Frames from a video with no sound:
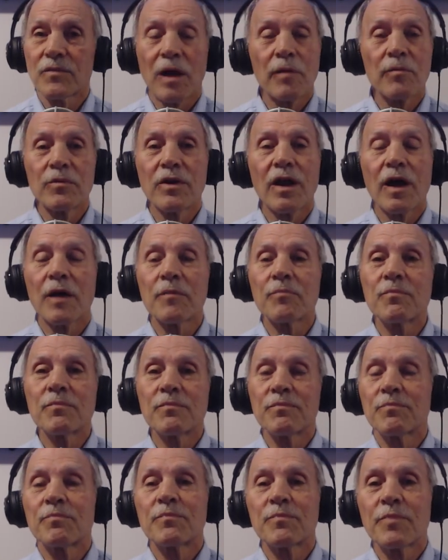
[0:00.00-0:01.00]
I'm not
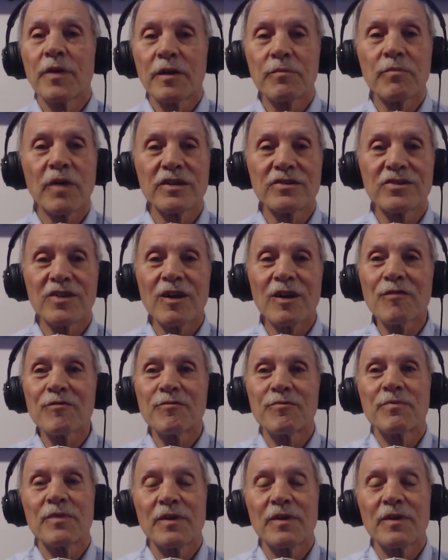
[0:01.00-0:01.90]
paid myself.